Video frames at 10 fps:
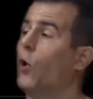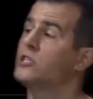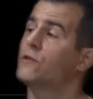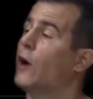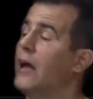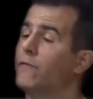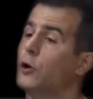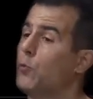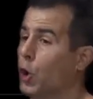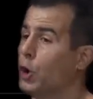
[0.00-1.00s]
once for
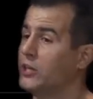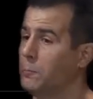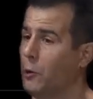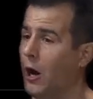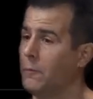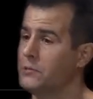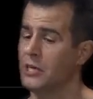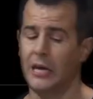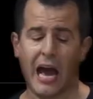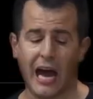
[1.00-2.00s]
every word at the prompt.